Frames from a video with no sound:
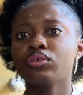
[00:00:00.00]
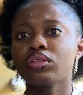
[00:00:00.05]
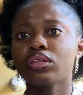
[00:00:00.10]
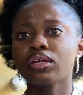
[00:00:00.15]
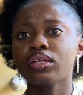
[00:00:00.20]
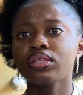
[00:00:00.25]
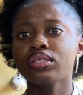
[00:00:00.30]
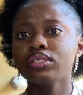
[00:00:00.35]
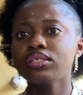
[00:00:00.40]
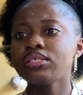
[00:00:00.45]

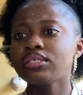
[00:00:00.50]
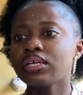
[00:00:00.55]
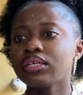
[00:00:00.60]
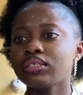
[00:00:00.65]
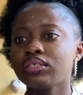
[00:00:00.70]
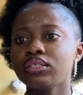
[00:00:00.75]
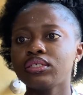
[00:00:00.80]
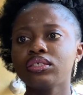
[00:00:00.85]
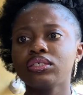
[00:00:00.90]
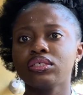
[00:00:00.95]
that these are the
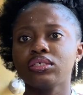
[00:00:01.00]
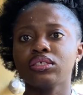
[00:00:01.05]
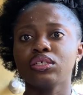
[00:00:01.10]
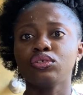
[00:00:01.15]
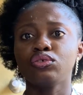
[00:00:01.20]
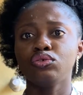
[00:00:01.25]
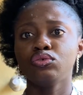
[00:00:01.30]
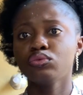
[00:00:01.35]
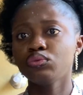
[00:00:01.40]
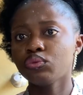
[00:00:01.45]
things that
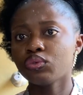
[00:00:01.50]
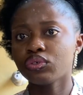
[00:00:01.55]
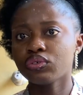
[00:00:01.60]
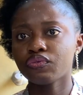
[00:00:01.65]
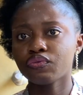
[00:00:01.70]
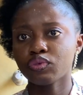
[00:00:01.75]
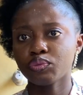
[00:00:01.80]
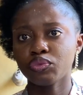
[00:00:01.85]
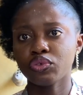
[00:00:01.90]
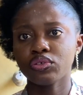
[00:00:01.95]
you want
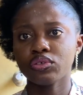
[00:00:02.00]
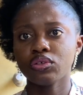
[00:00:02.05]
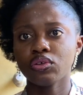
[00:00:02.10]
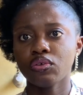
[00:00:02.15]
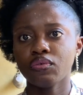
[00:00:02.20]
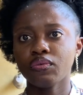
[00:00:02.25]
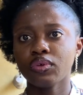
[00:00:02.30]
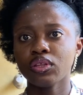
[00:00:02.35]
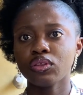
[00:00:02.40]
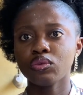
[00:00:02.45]
from yourself
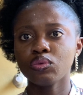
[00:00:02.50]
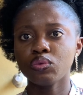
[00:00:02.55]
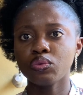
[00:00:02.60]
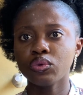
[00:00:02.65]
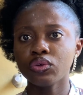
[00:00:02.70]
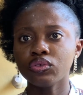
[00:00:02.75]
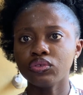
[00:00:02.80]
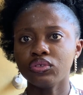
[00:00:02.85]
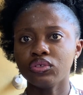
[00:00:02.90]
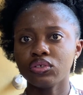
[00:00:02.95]
and the
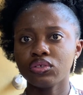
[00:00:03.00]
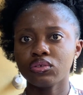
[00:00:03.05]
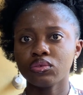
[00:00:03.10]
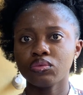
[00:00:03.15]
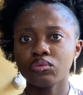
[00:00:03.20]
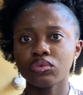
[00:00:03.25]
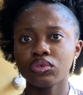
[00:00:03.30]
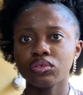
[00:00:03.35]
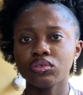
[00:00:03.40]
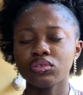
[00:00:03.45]
world
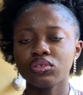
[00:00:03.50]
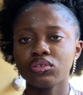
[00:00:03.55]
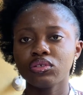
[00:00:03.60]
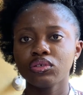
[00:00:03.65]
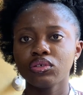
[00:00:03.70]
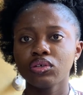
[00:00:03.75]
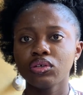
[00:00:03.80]
doesn't want.